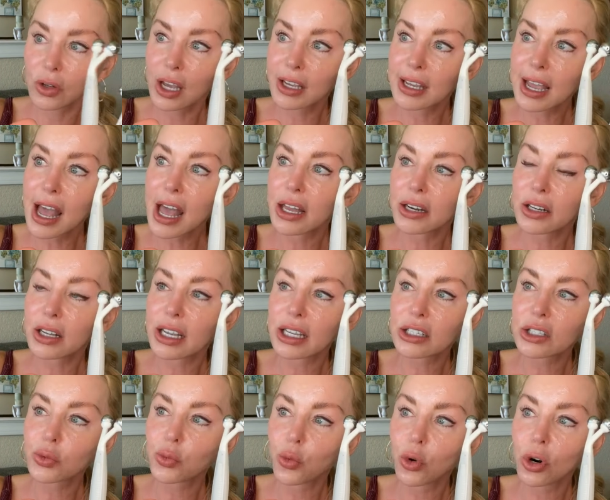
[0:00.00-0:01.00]
again,
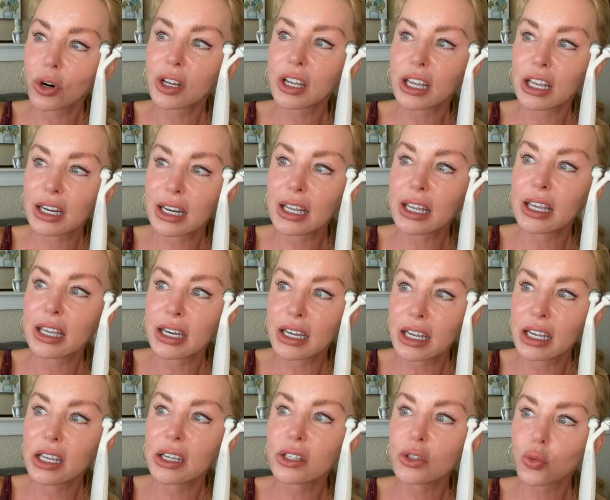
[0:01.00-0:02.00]
it's work, it,
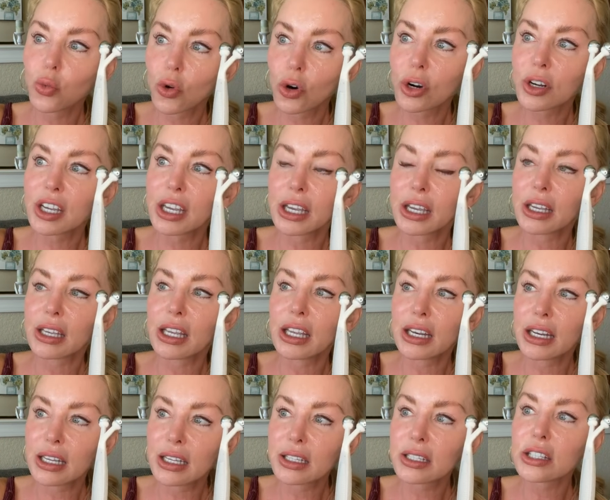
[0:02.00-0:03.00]
it is working.
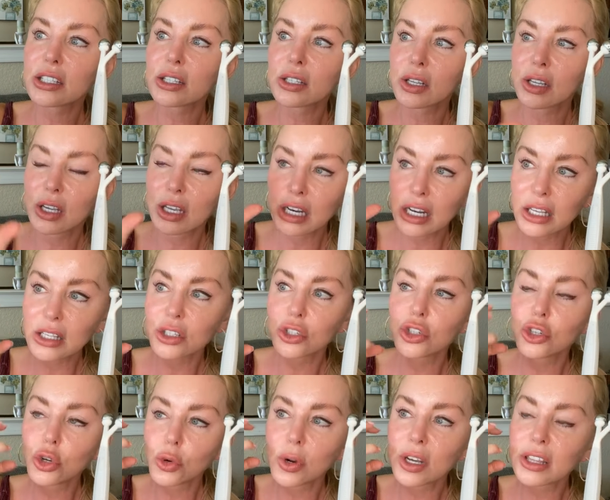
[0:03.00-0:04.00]
It is, it
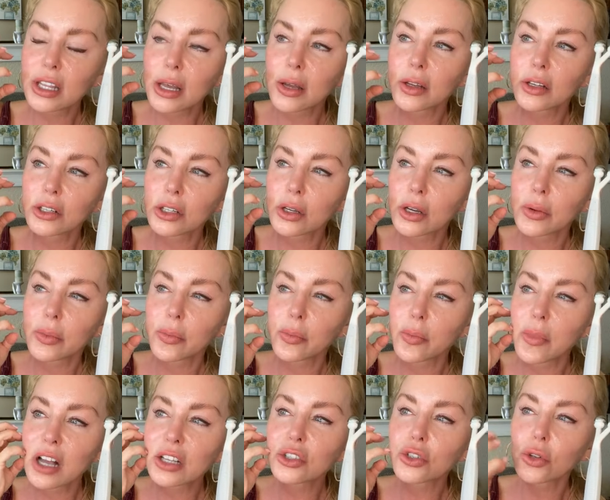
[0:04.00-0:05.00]
is doing the, the
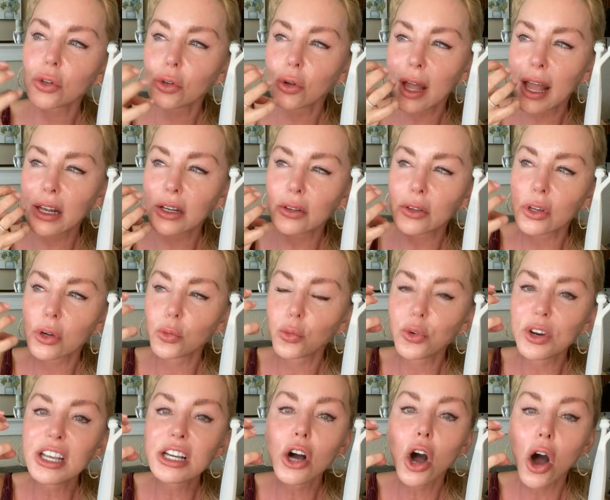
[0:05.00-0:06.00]
muscle and the
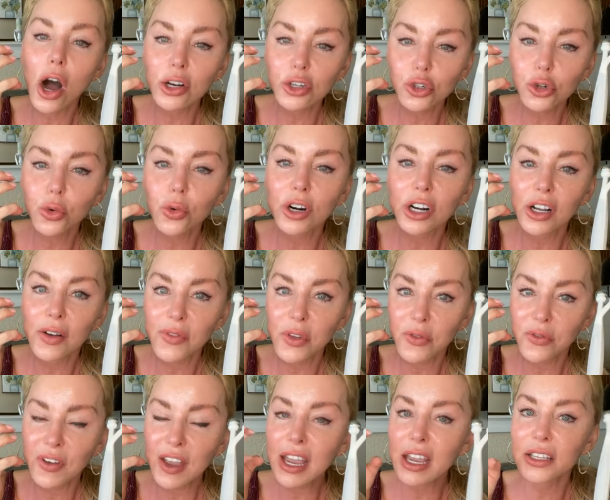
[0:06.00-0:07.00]
recontouring
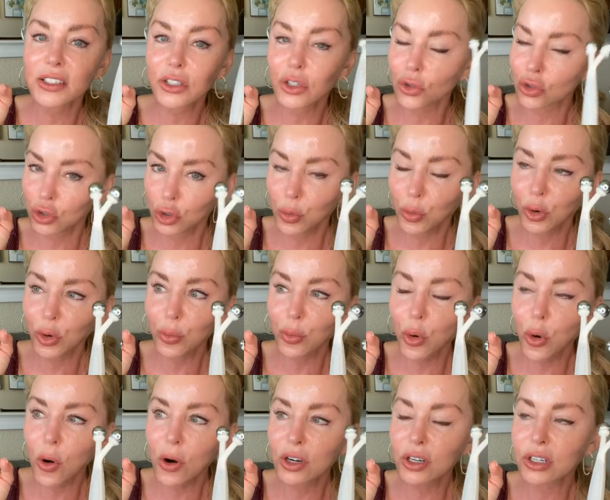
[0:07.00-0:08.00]
of the face, super
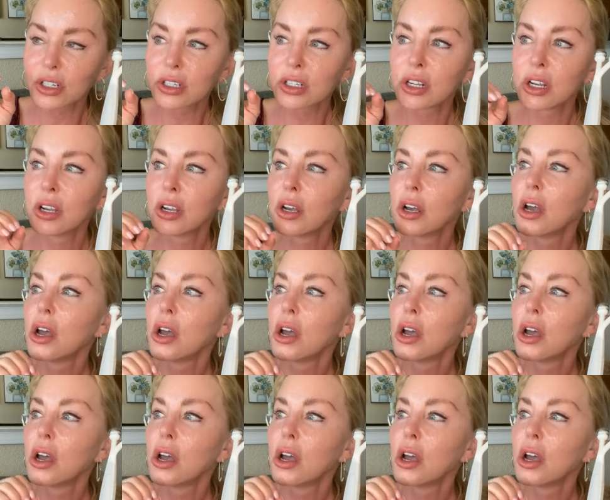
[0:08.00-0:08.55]
important.